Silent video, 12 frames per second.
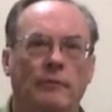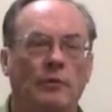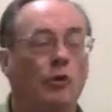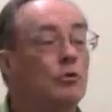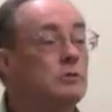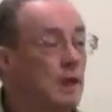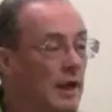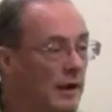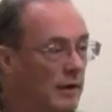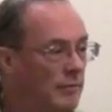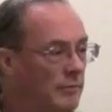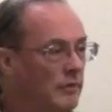
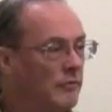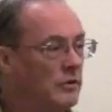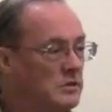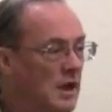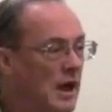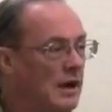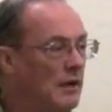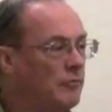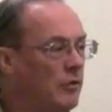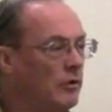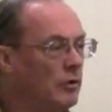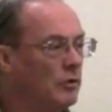newsletter. You sign up
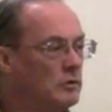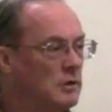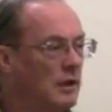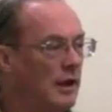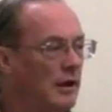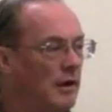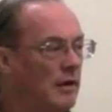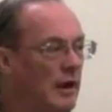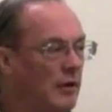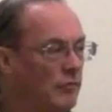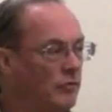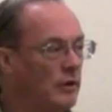for the newsletter
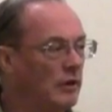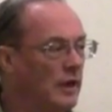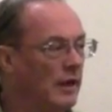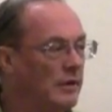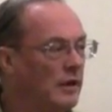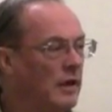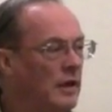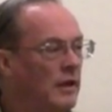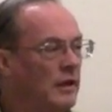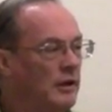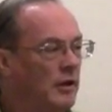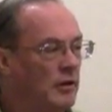and fill in
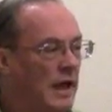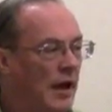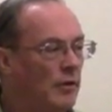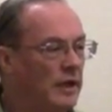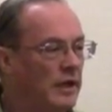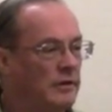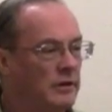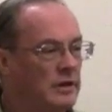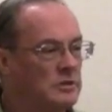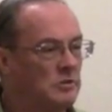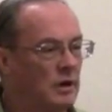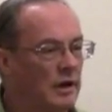your county and
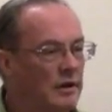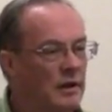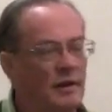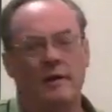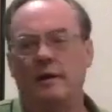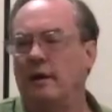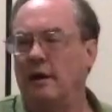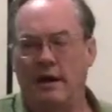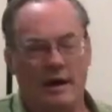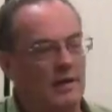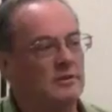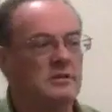district.
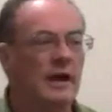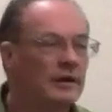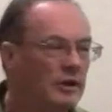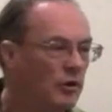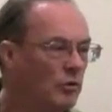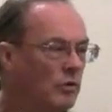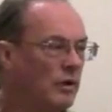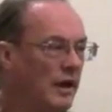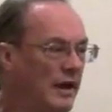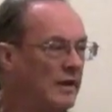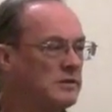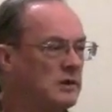I'll send you
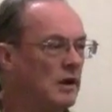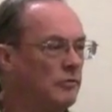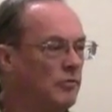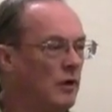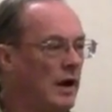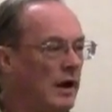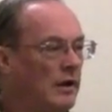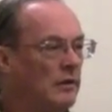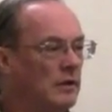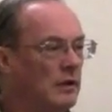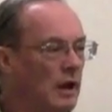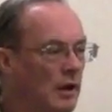an Excel
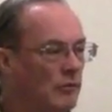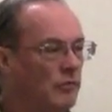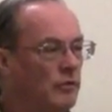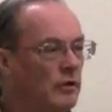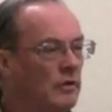file of